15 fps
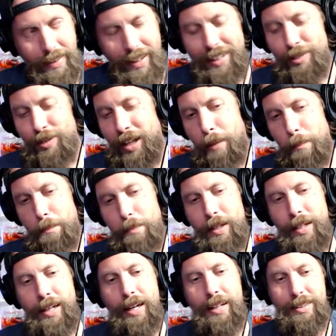they do that
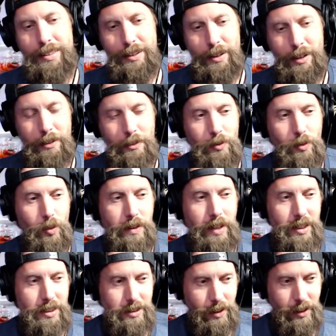BS stuff when
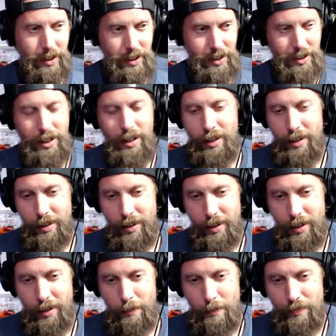they start a,
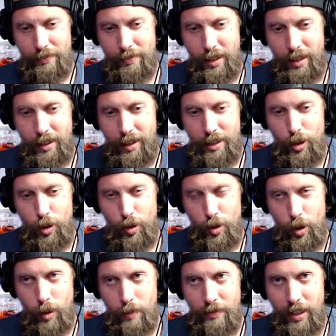a, um, a
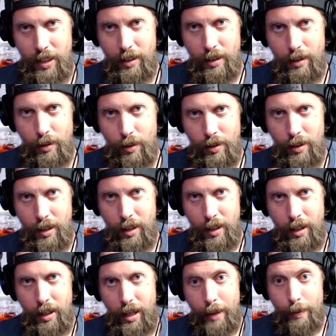YouTube video
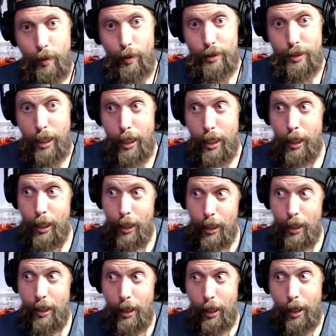and they'll say,
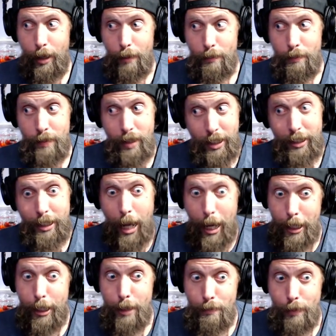um,
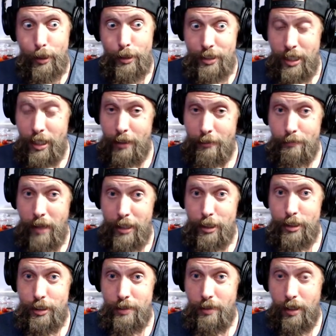90% of my
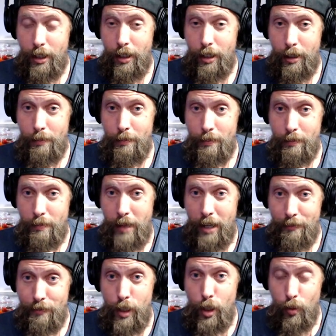um,
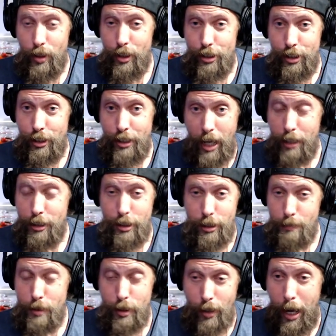my viewers are not
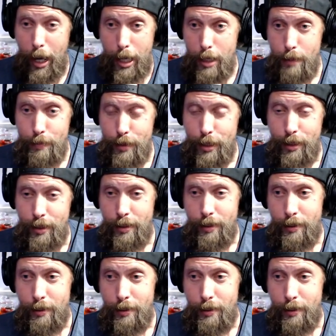subscribed